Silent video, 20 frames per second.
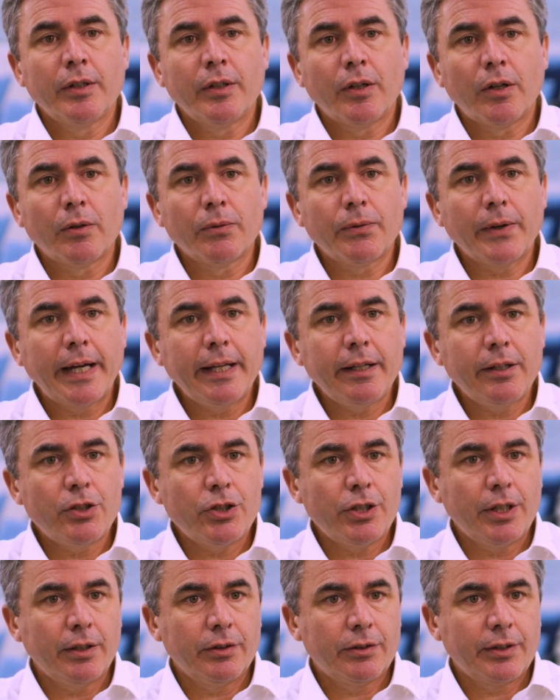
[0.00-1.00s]
of
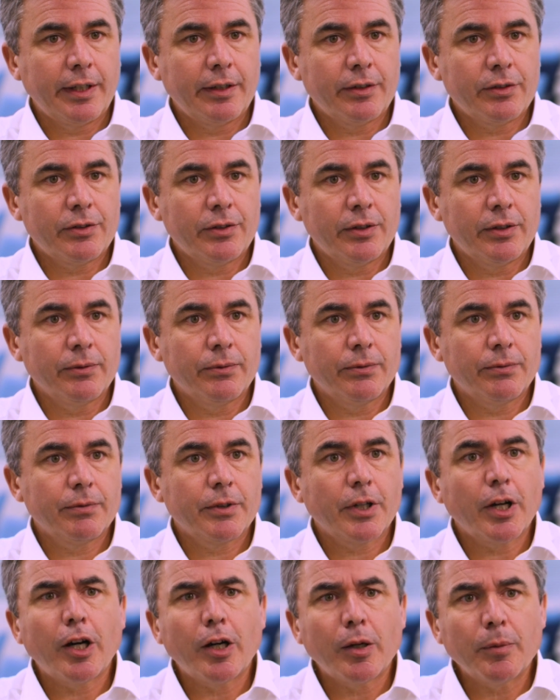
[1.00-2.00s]
energy-intensive,
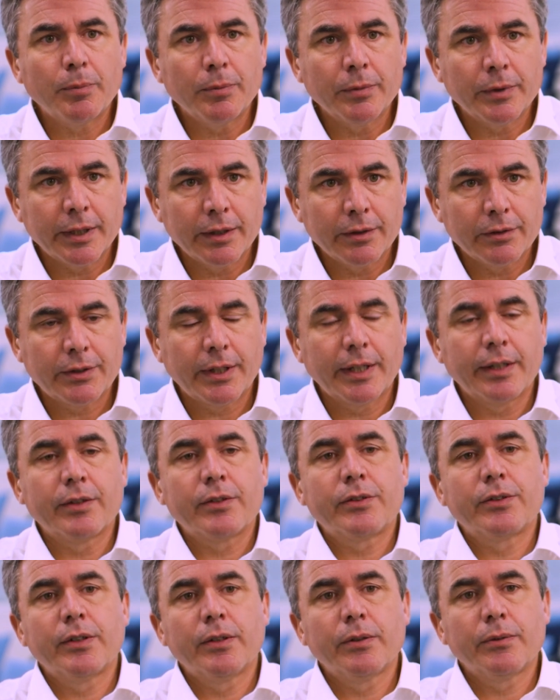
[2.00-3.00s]

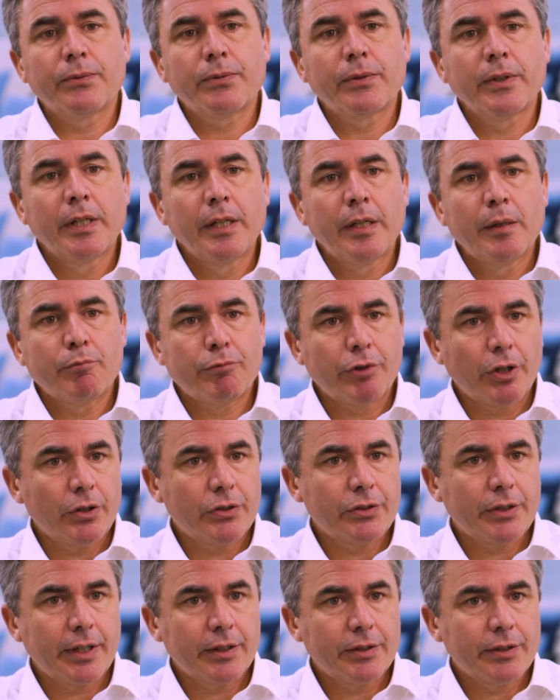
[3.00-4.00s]
carbon-intensive
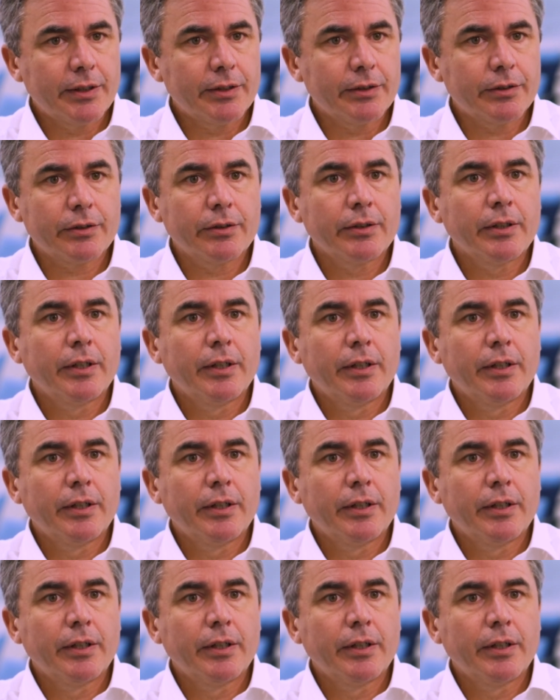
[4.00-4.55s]
processes